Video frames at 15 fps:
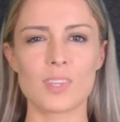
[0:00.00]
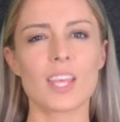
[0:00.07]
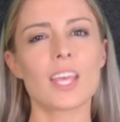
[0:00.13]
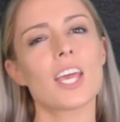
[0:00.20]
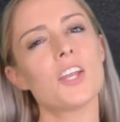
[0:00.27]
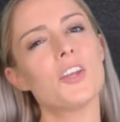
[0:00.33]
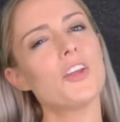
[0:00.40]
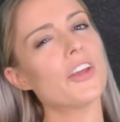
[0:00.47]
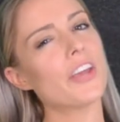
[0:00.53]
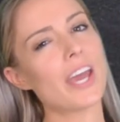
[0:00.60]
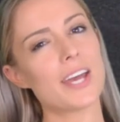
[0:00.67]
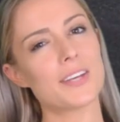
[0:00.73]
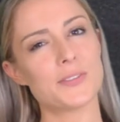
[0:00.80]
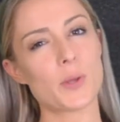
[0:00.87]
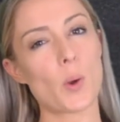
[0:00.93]
Can you
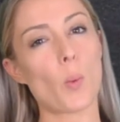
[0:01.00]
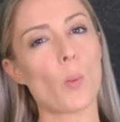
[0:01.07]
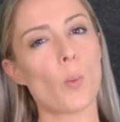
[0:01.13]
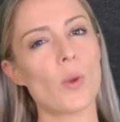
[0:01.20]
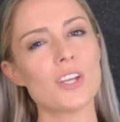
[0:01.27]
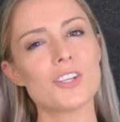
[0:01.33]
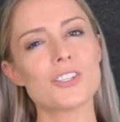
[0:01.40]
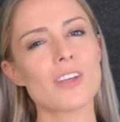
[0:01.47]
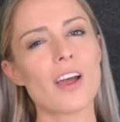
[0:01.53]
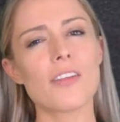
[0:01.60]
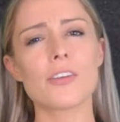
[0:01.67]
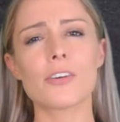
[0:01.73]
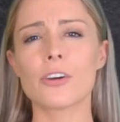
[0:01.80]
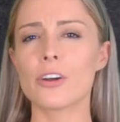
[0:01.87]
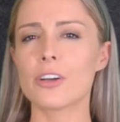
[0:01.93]
guess which side the
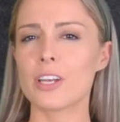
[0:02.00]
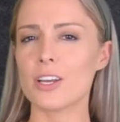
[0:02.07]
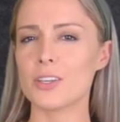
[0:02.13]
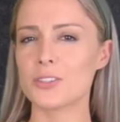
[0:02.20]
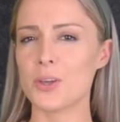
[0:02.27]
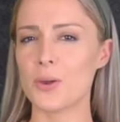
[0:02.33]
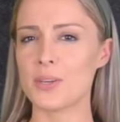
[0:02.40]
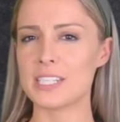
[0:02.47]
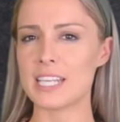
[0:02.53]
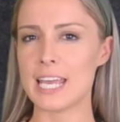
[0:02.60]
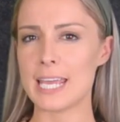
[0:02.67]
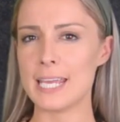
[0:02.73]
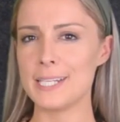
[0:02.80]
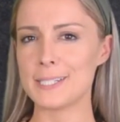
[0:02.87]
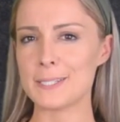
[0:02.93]
crocodile is going to
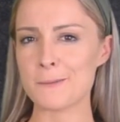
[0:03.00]
eat?